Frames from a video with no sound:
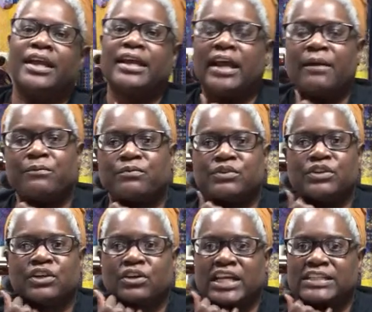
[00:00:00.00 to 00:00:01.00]
And I,
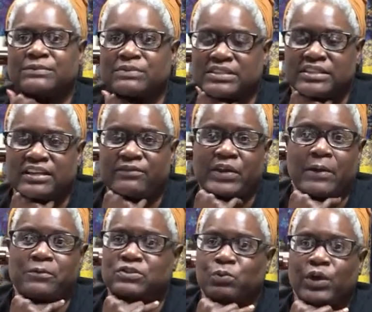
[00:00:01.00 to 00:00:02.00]
you know, that's what stuff I
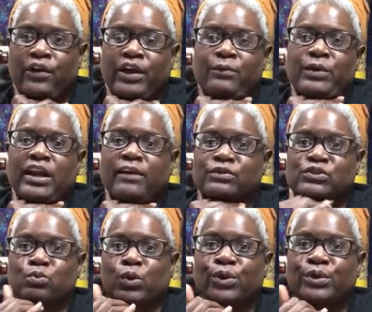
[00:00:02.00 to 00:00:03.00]
was wearing when I was
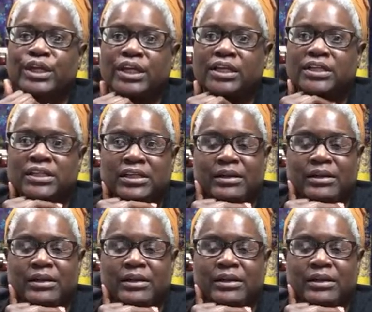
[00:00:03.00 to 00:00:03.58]
working.